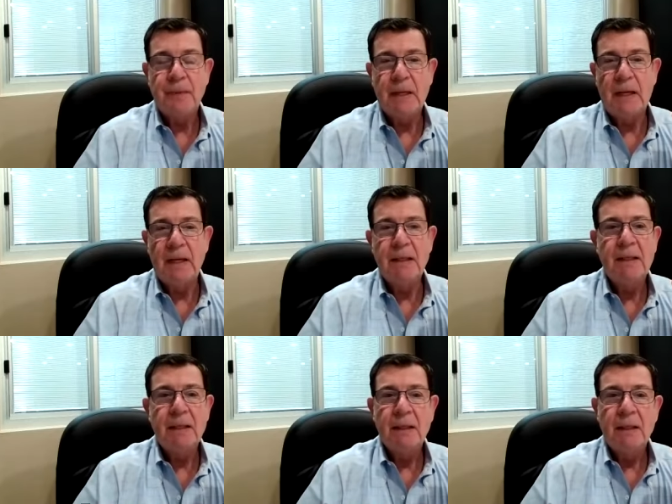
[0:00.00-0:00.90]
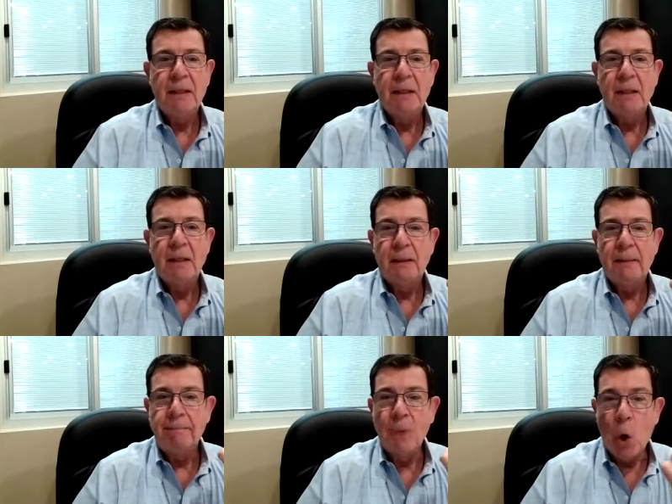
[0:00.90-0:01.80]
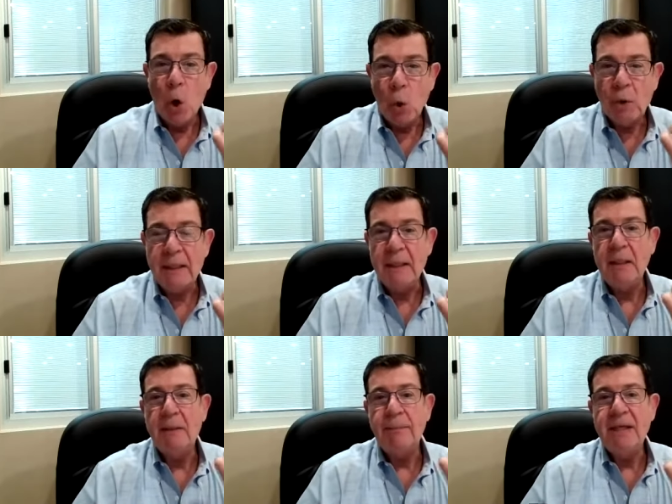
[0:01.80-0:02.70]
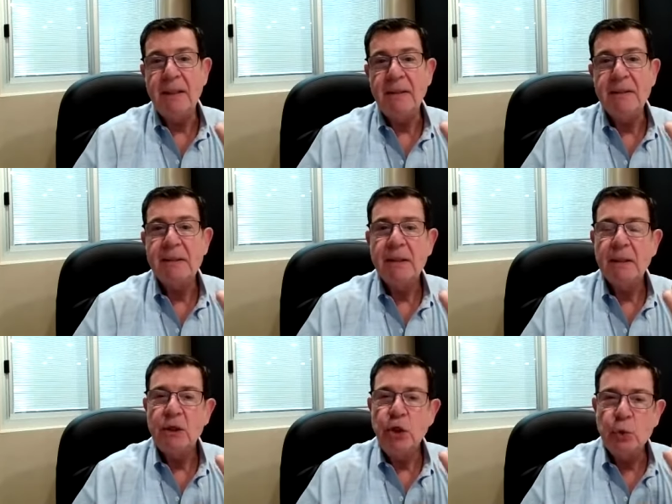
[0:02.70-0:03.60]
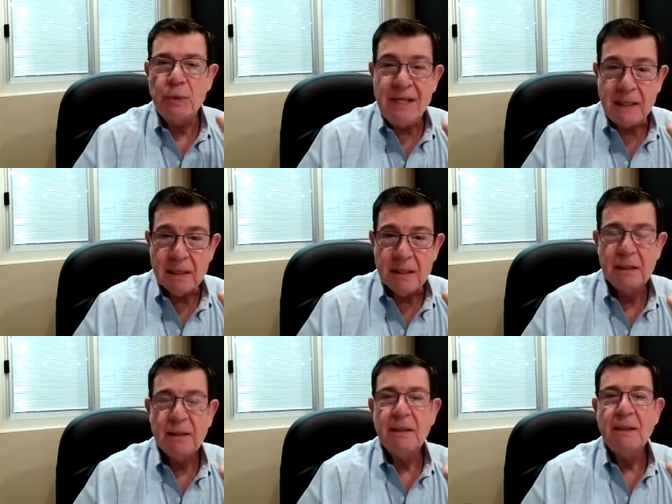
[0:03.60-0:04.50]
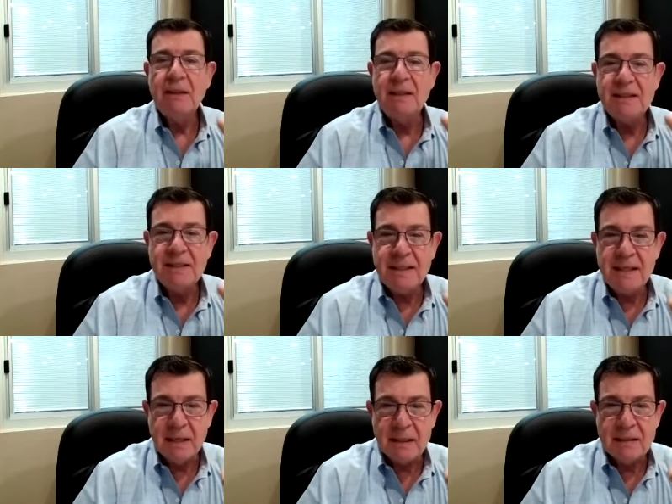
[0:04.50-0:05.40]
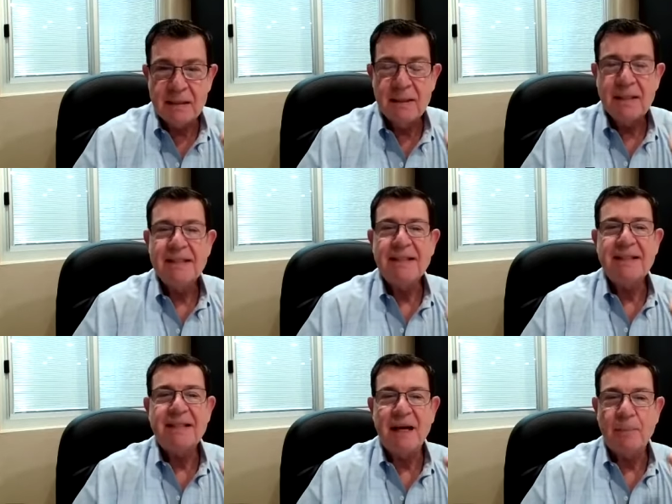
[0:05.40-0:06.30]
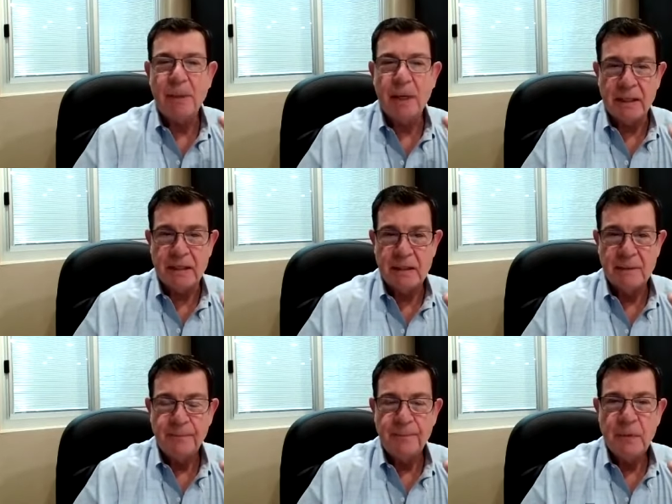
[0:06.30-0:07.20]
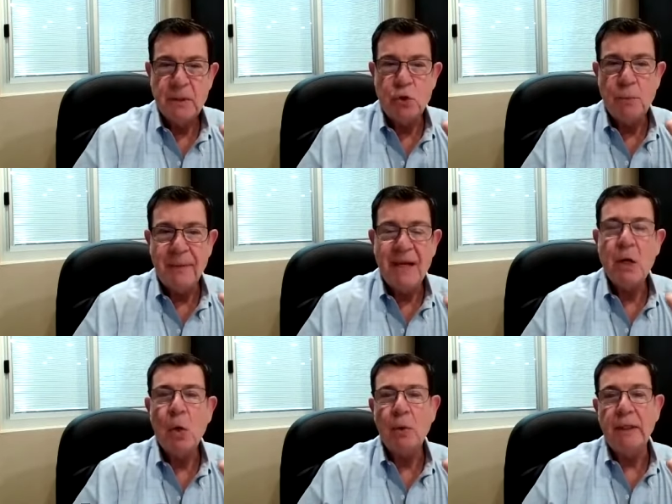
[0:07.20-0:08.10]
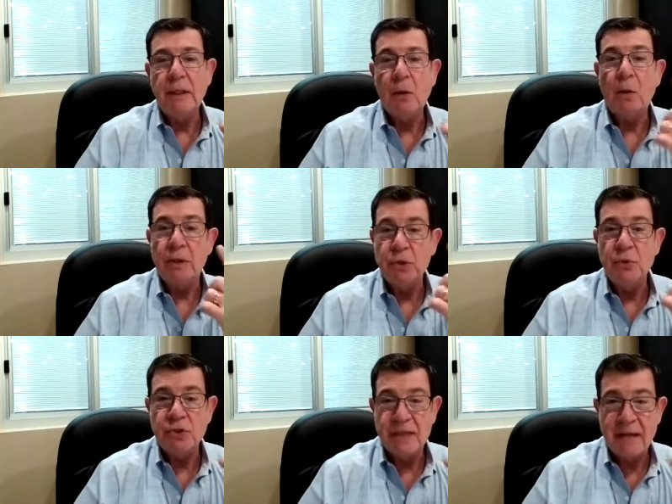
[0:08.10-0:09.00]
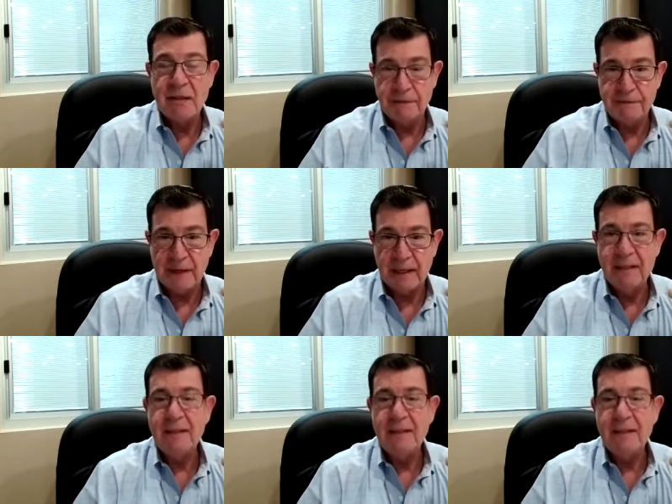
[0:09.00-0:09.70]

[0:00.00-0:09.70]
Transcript: Okay? Holy means unique, distinct, set apart. To make holy or to sanctify,